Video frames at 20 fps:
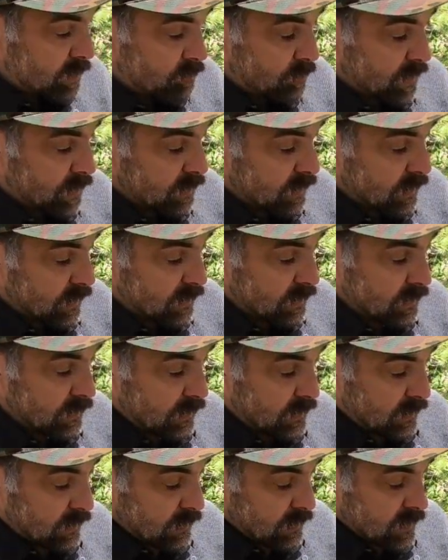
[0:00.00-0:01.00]
my kit
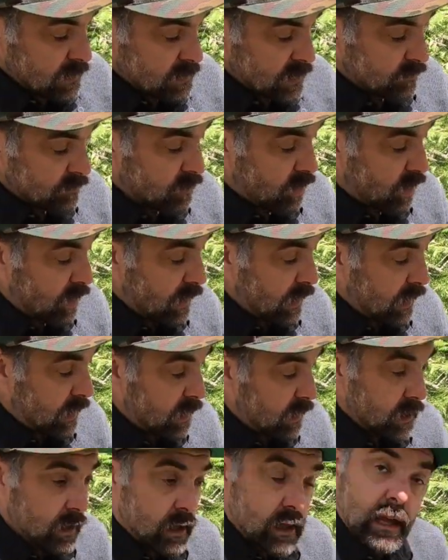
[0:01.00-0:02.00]
is I've got a